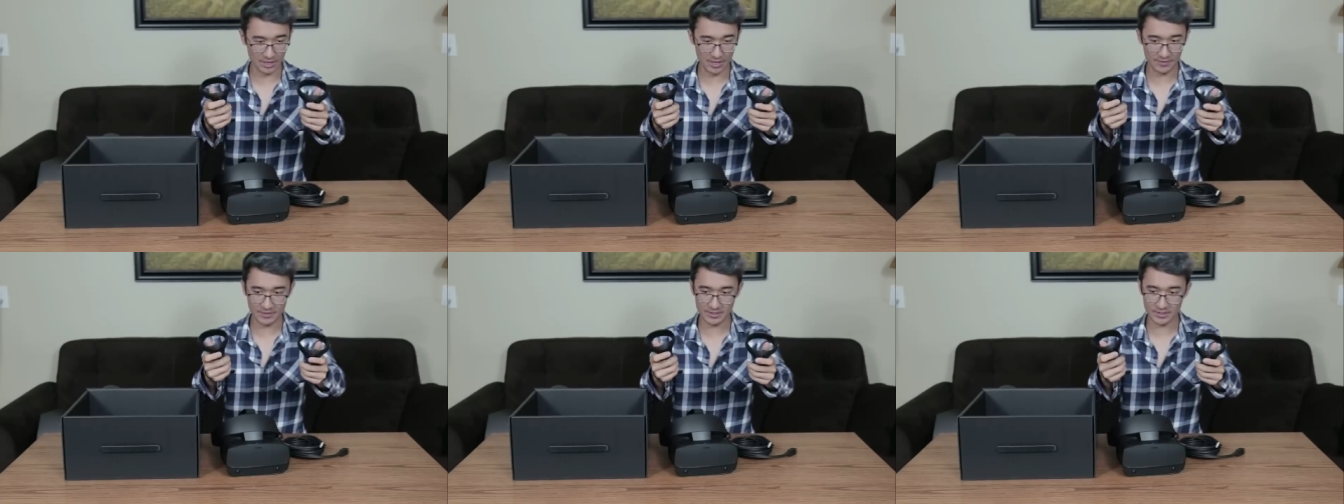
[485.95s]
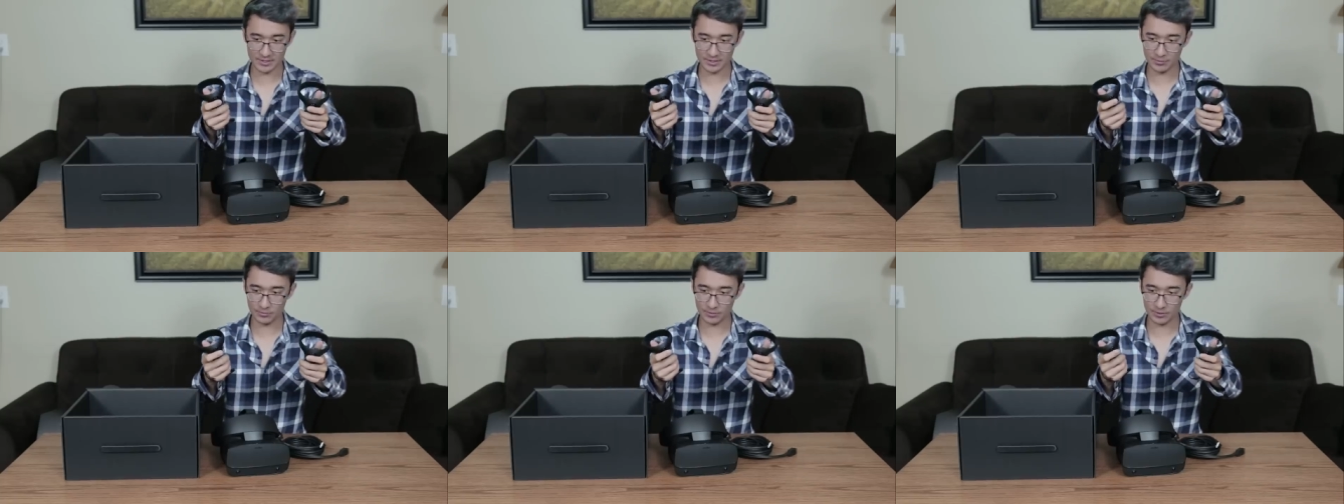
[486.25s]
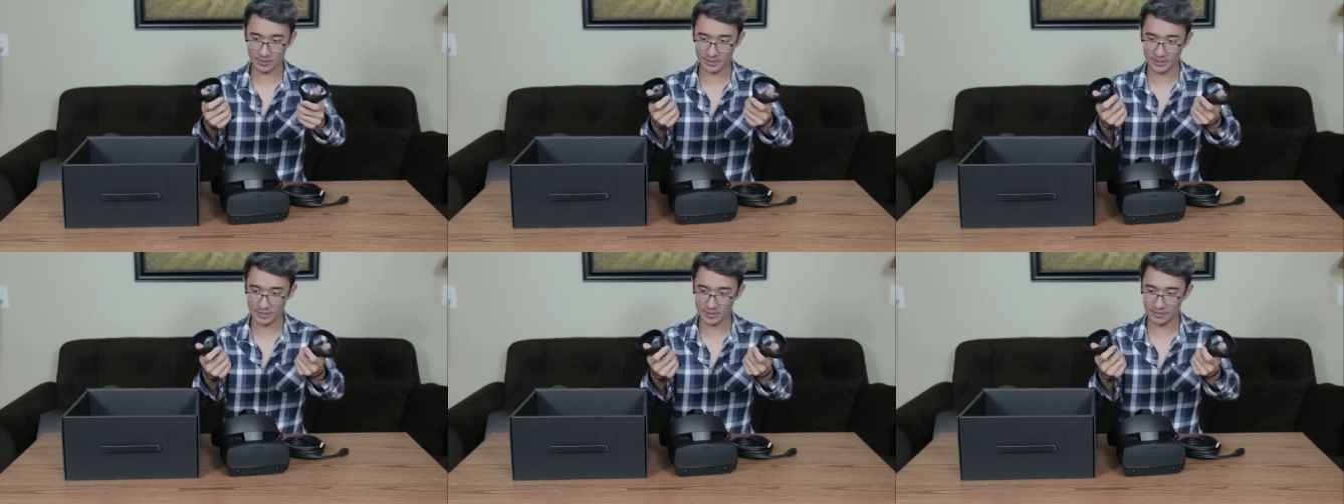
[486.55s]
Obviously,
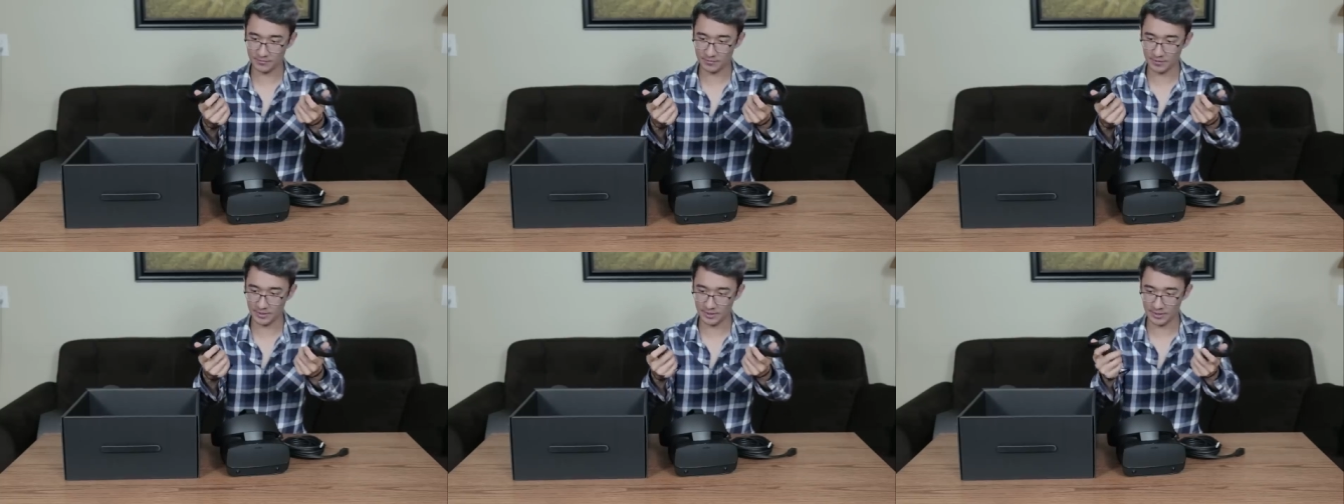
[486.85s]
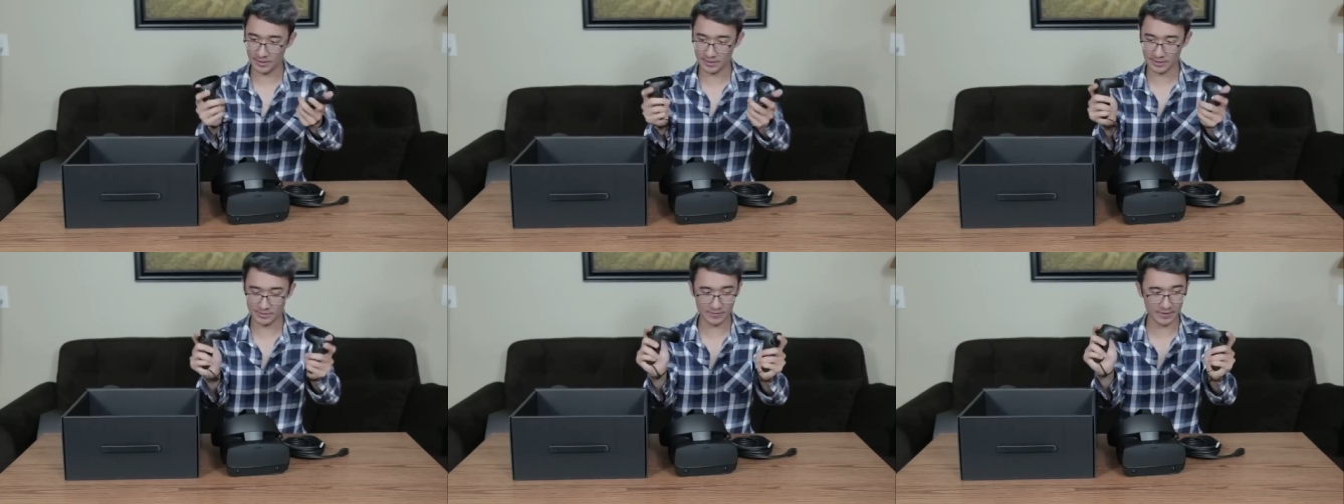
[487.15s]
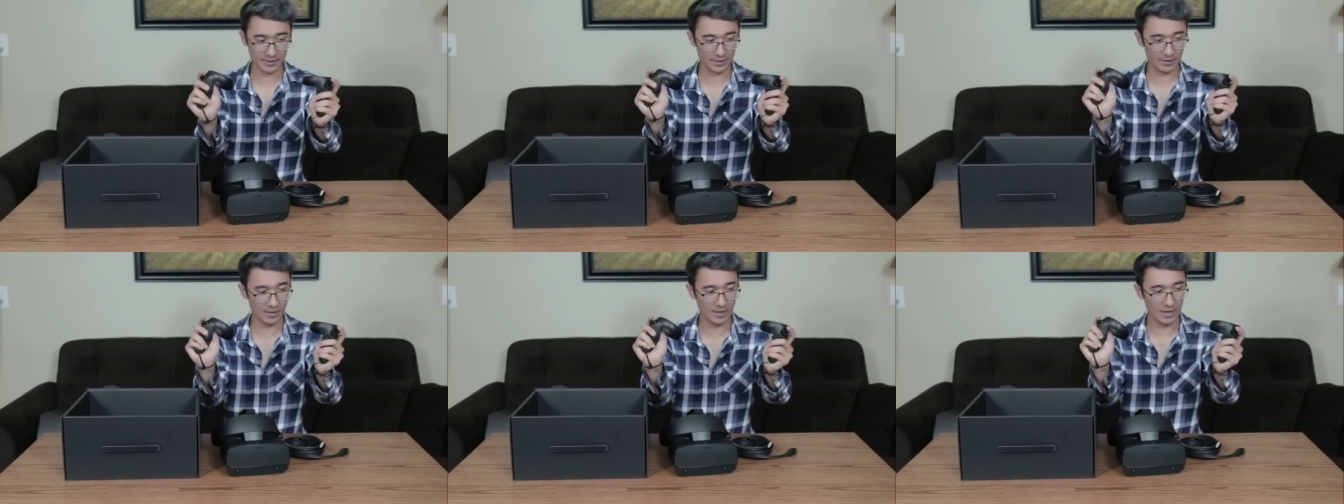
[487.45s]
really easy for the index
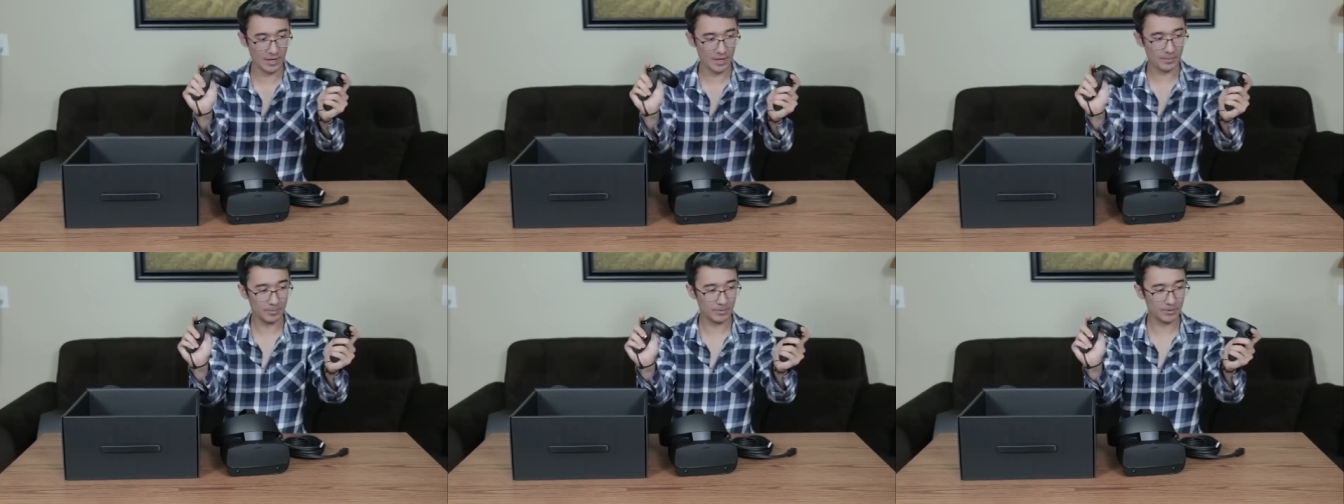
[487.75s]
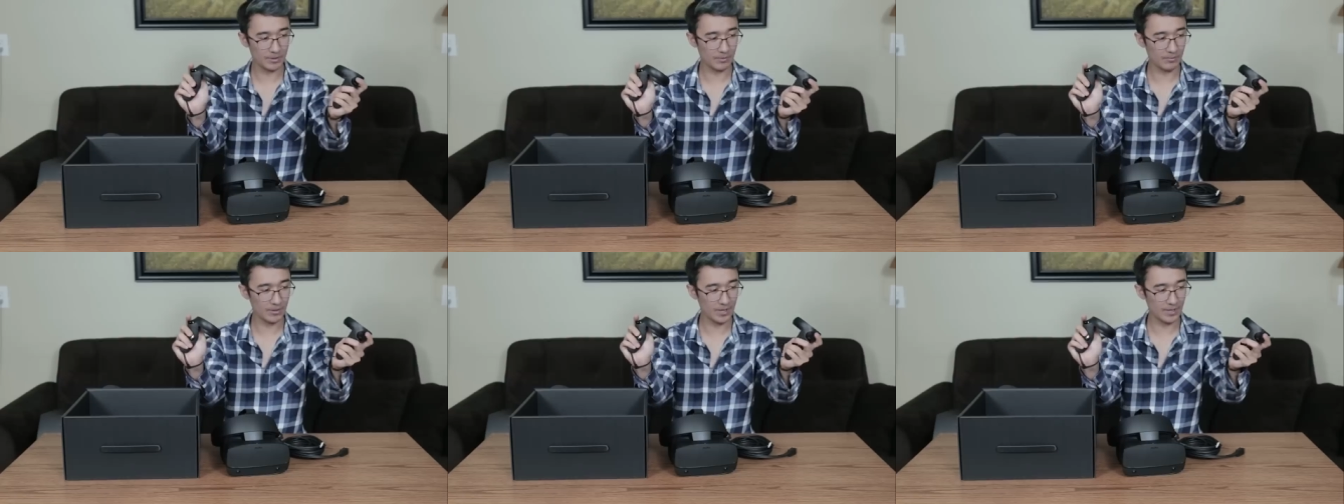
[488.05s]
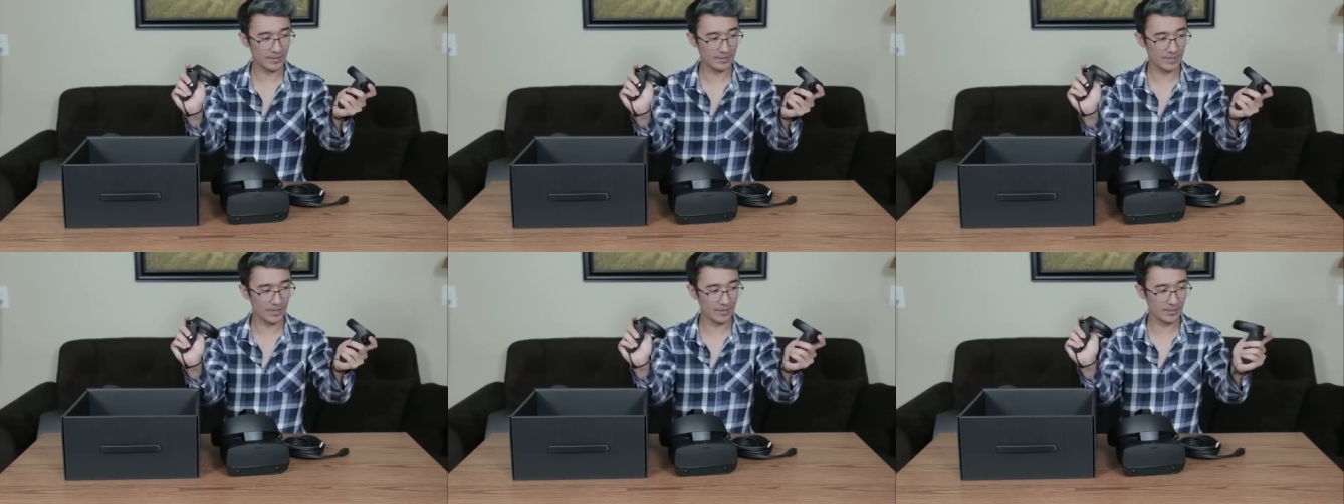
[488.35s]
finger, but then
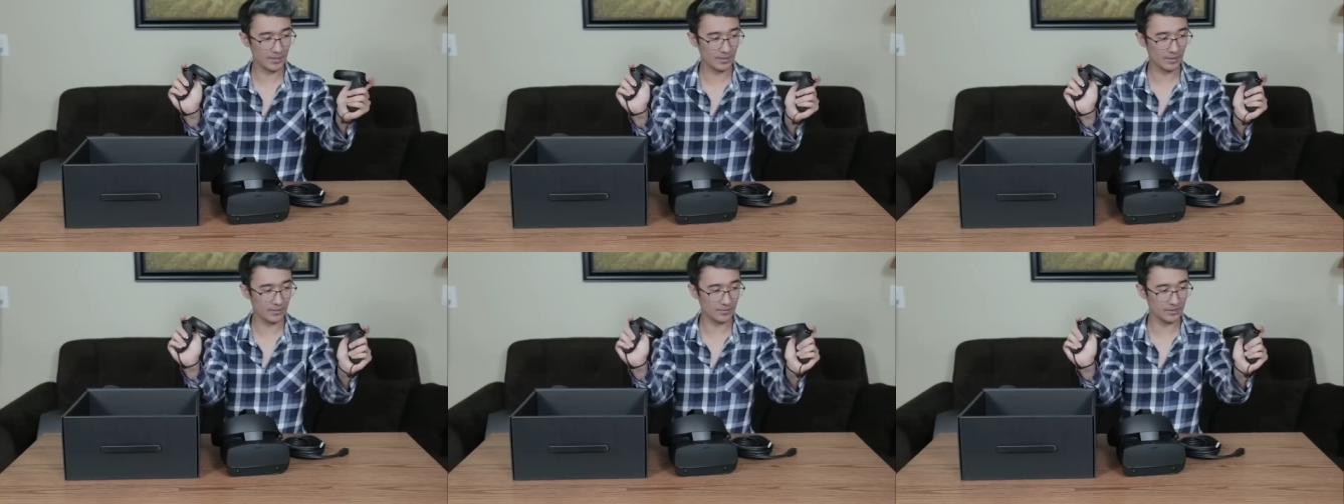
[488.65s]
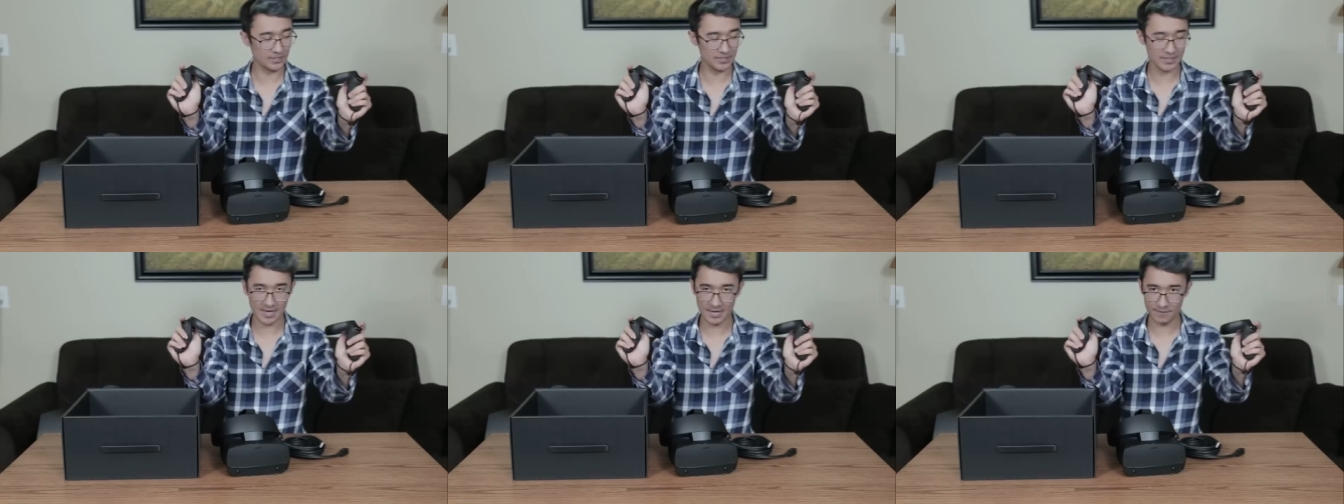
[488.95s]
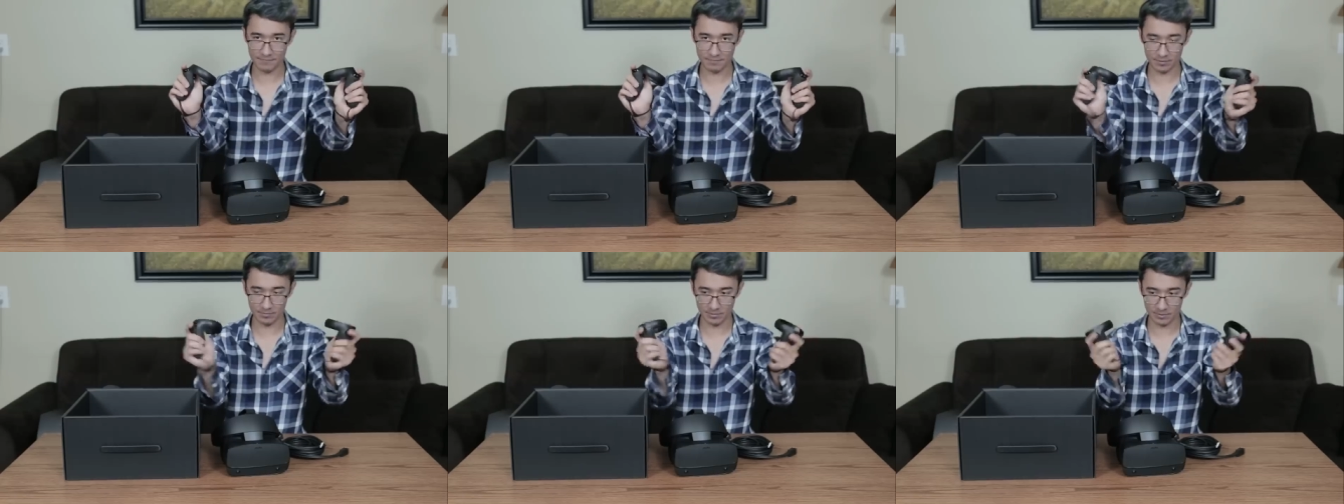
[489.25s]
right down here on the
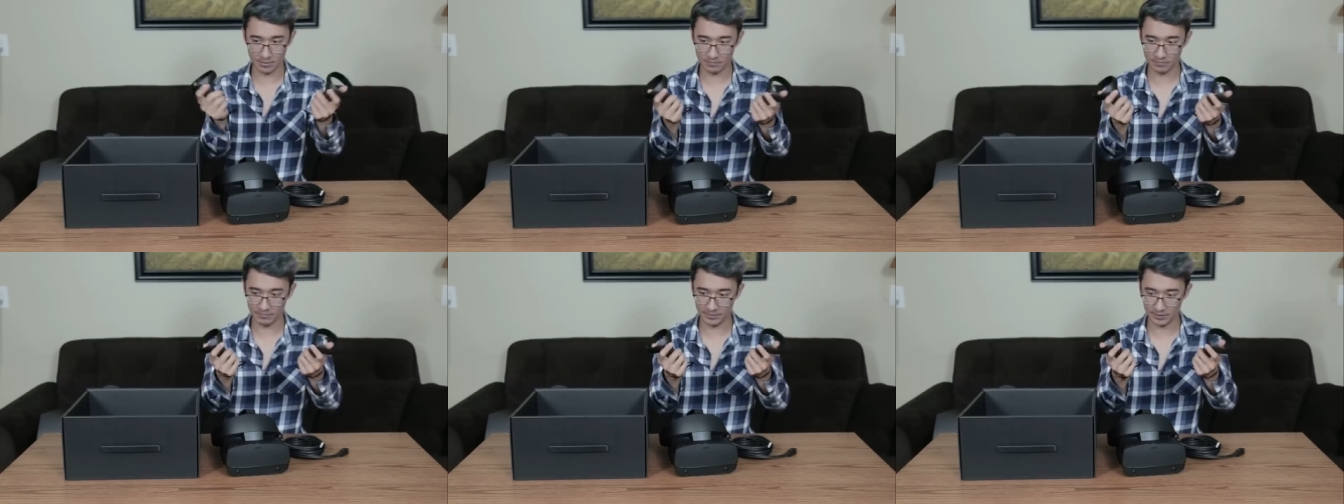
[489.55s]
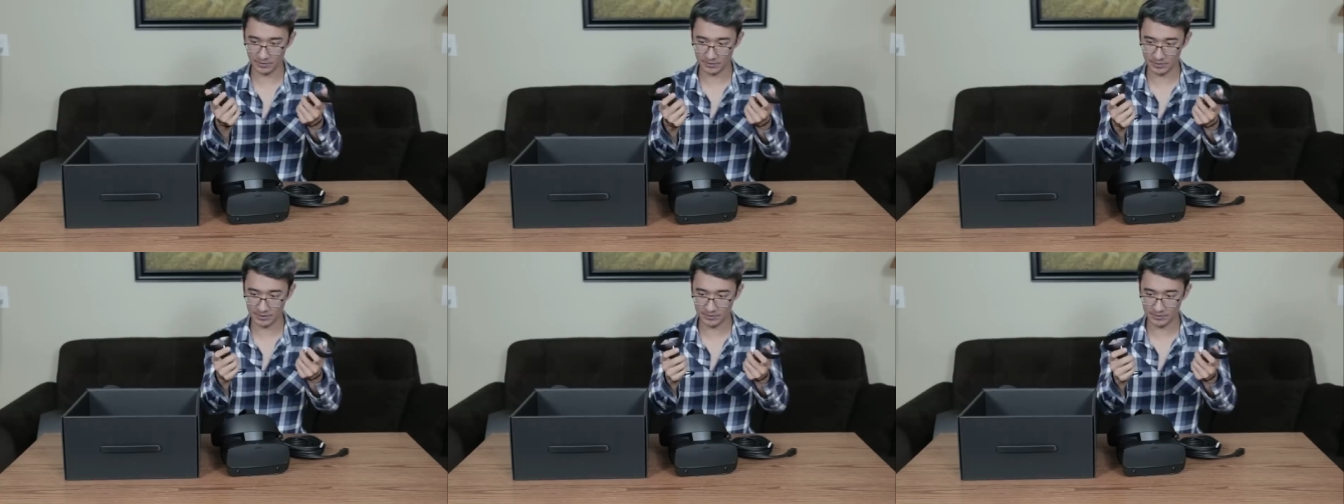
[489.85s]
side for the middle finger.